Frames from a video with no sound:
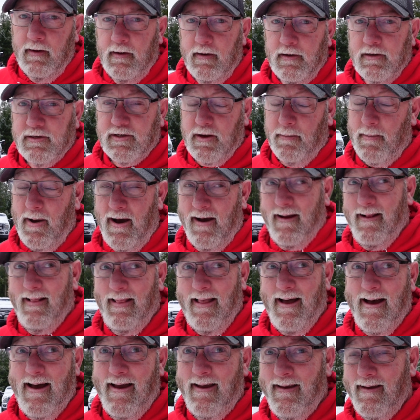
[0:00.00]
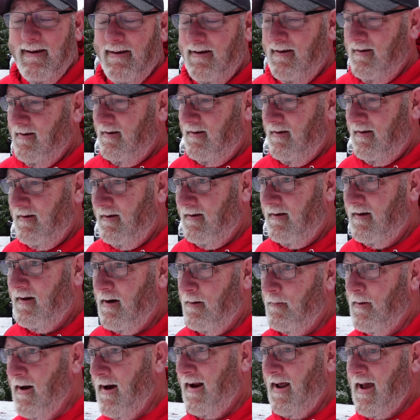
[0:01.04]
So I'm not gonna lie,
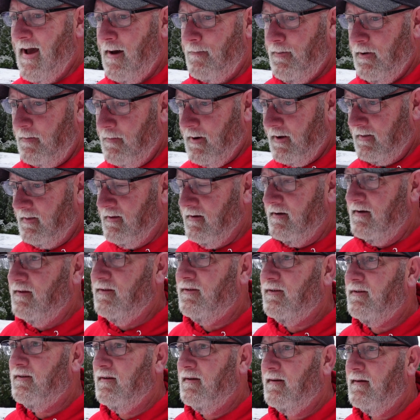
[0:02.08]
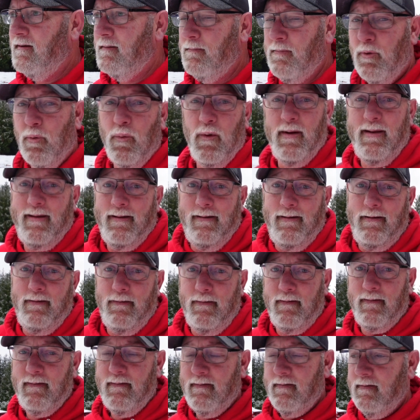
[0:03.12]
I'm not happy about this, but what do?
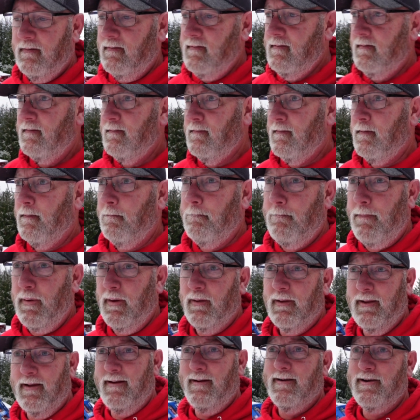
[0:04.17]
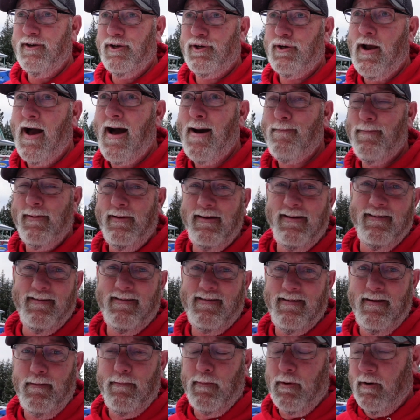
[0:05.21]
I'm building a shop in
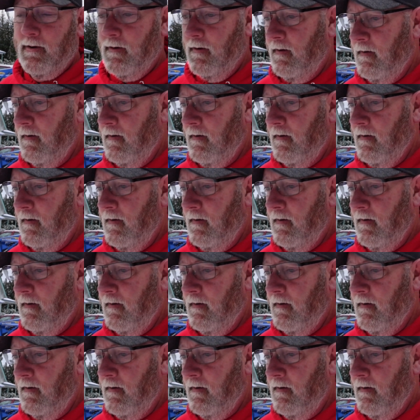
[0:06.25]
December.